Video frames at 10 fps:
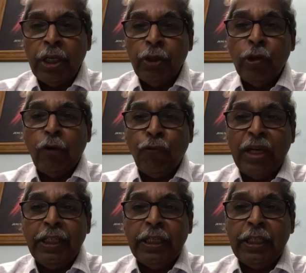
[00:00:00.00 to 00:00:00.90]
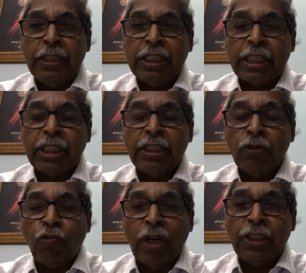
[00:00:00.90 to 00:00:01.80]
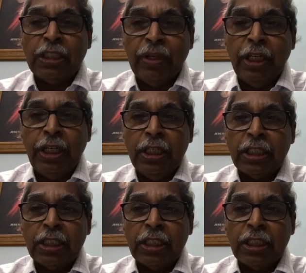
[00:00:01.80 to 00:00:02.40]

You can find it in section 170,